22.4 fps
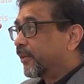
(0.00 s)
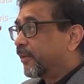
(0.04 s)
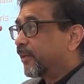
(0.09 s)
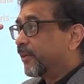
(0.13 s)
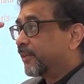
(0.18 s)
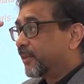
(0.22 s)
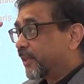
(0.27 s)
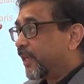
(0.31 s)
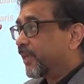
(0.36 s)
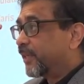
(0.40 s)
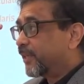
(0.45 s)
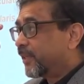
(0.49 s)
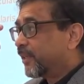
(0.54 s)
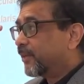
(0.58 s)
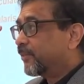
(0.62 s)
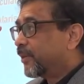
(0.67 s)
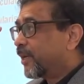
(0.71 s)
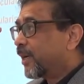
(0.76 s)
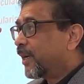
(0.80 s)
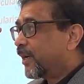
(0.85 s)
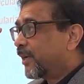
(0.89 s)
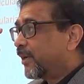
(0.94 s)

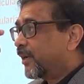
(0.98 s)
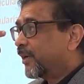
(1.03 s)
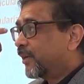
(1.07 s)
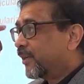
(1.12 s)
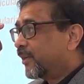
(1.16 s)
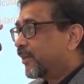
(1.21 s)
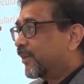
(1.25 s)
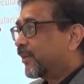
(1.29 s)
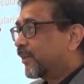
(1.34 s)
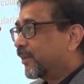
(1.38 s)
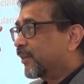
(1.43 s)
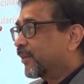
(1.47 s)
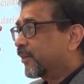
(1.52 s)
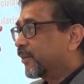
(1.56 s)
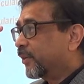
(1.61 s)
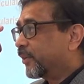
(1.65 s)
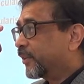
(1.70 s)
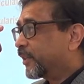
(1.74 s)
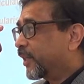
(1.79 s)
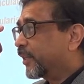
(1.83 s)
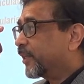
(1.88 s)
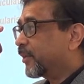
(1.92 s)

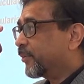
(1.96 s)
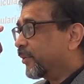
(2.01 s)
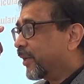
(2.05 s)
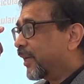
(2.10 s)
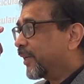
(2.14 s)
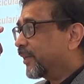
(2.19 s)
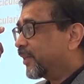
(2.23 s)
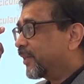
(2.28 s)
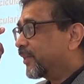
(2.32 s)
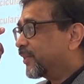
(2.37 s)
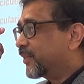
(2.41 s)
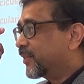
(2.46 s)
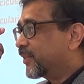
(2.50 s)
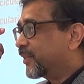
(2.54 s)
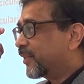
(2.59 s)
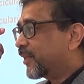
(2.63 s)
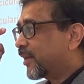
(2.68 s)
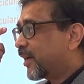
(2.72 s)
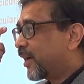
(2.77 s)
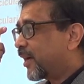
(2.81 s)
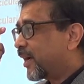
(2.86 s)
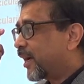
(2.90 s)
conjunctivitis,
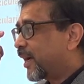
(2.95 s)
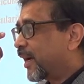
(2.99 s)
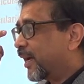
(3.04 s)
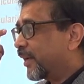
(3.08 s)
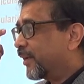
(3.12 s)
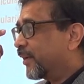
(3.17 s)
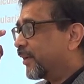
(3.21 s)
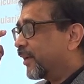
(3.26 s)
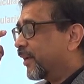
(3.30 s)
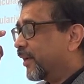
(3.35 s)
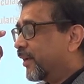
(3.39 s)
eye,